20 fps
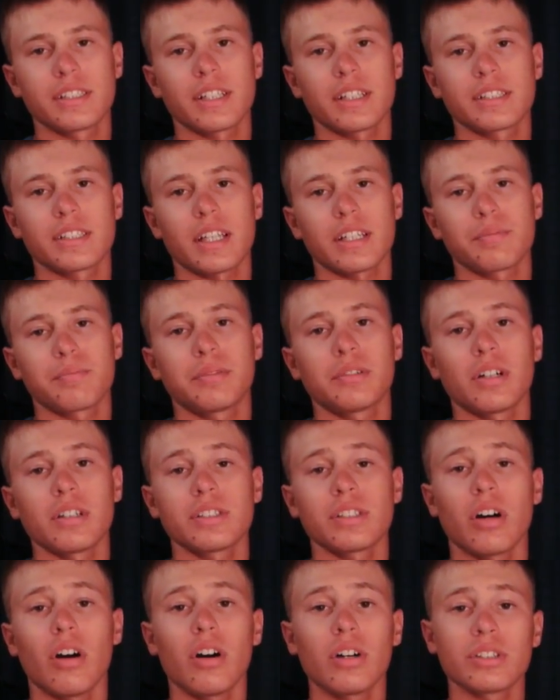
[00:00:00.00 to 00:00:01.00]
6s
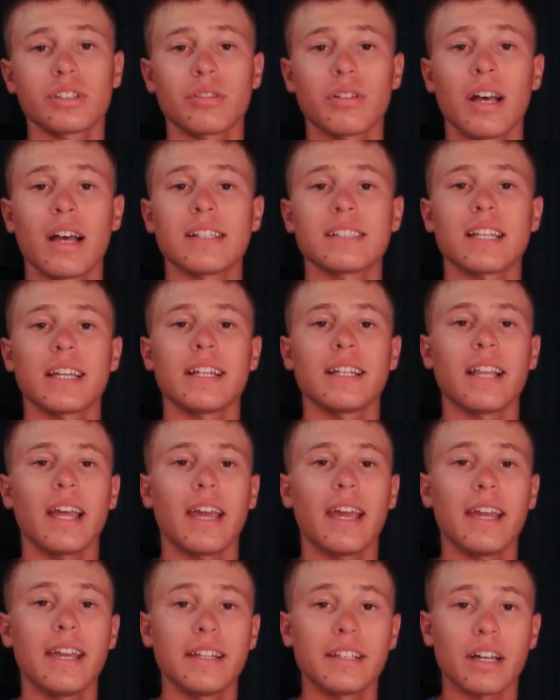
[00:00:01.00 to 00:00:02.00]
Plus also has an
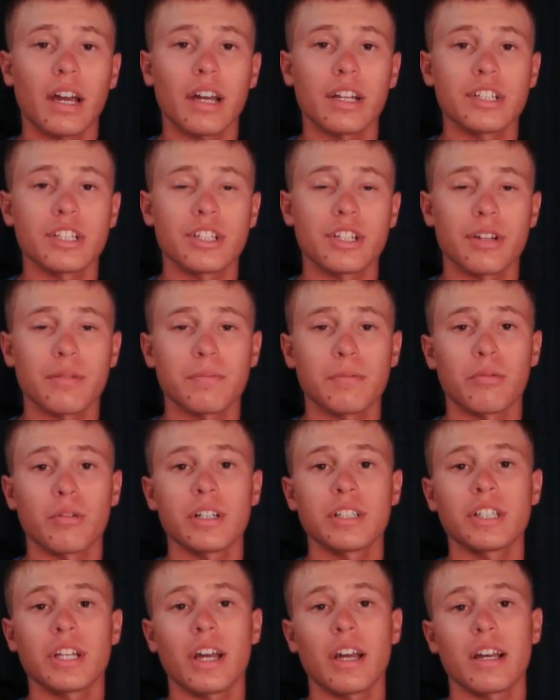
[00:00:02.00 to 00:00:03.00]
A9 chip,
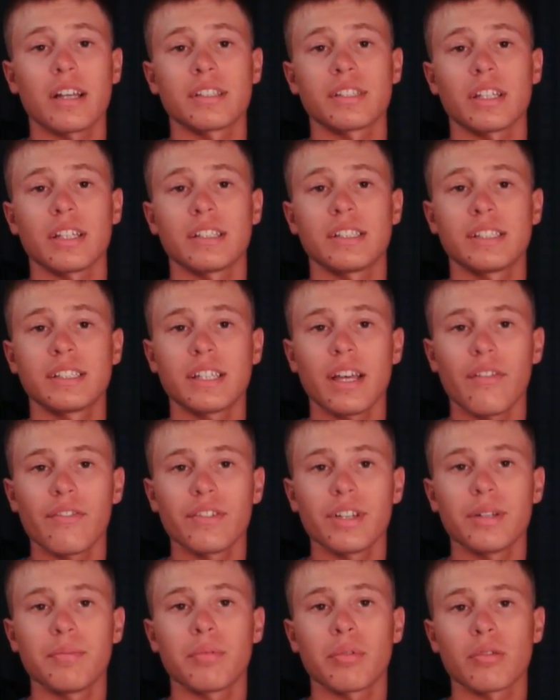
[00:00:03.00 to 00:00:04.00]
which has a
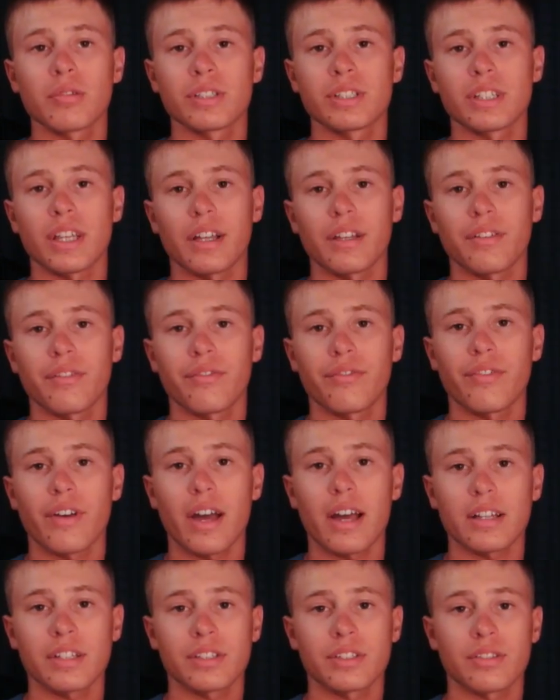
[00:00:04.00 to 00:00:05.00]
70%
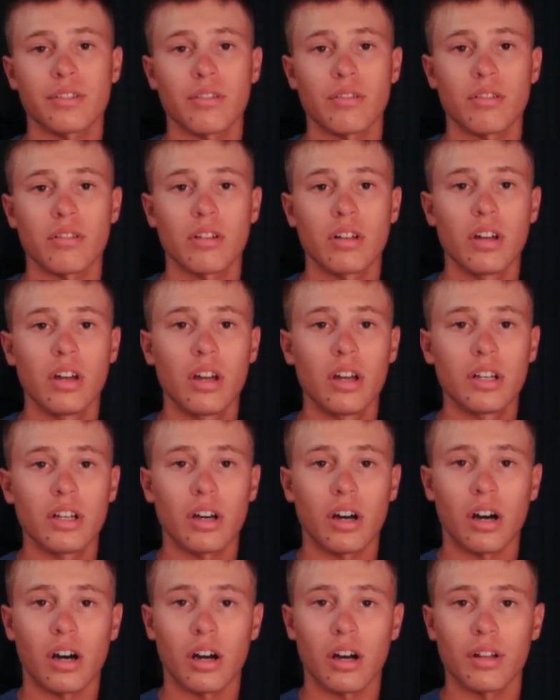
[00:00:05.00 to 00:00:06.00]
faster
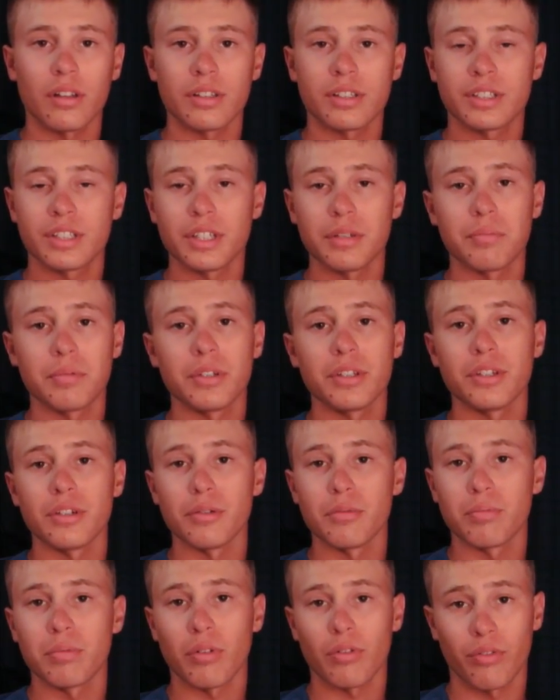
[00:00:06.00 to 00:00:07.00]

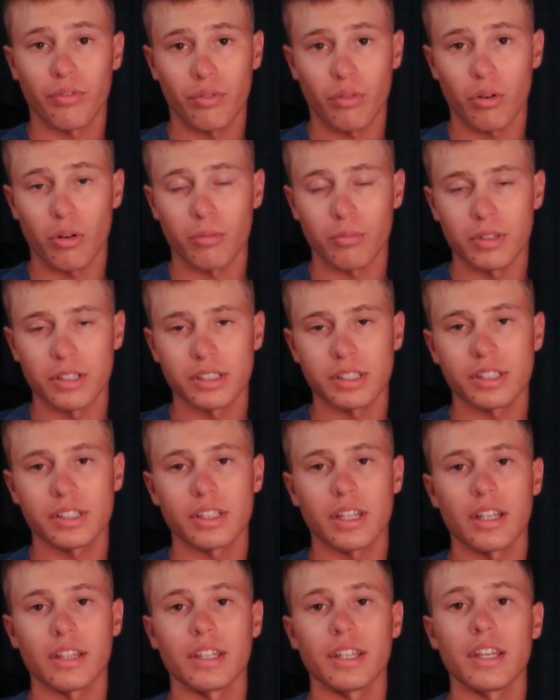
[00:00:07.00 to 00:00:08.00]
CPU performance
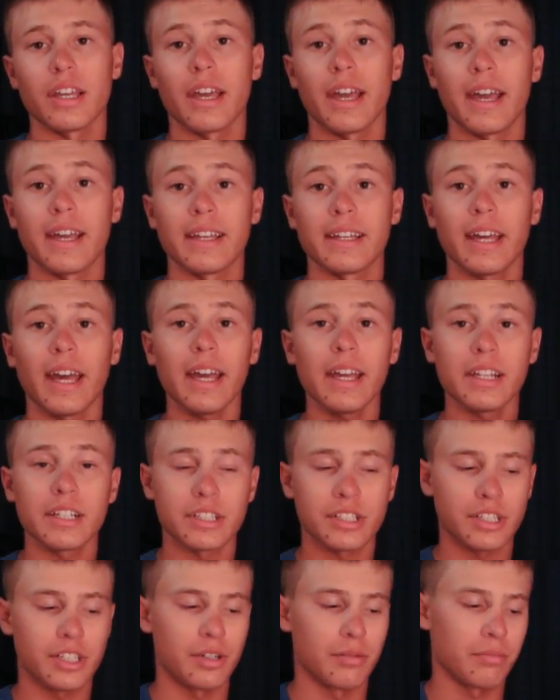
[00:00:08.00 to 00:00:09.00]
than the A8
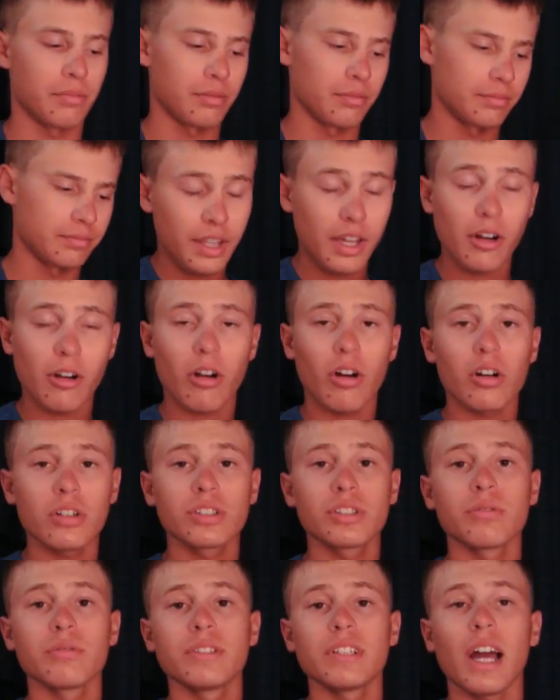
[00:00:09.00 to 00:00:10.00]
chip. They are
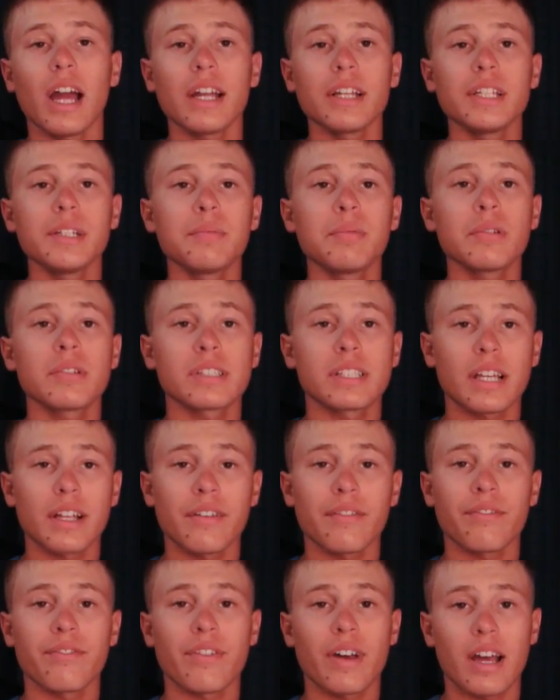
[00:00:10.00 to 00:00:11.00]
also
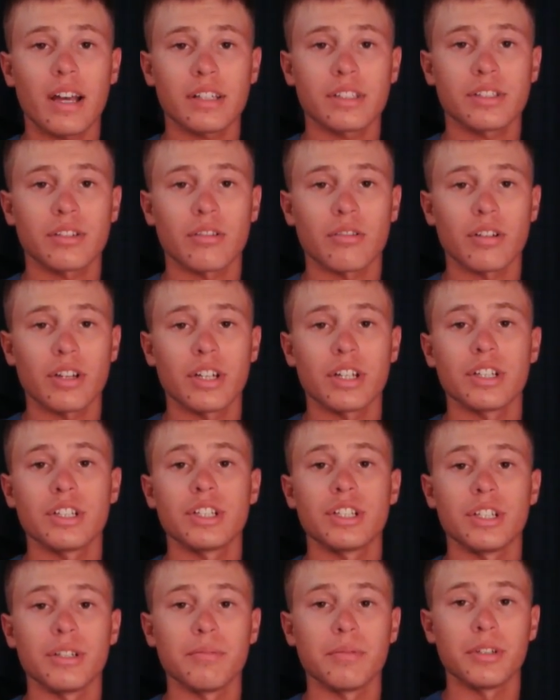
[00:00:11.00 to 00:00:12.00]
90% faster
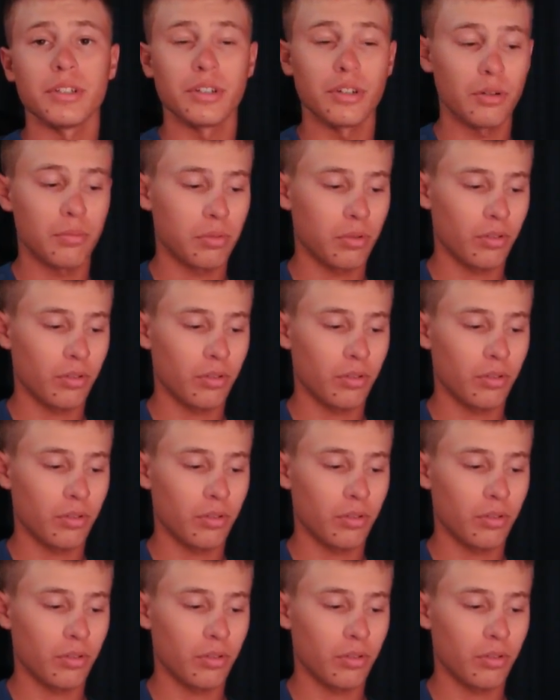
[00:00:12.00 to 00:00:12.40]
in GPU